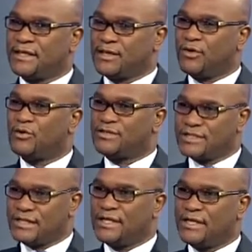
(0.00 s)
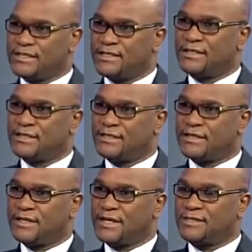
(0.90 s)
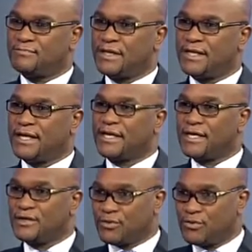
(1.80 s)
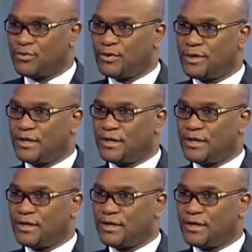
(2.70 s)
reconciliation has played a key role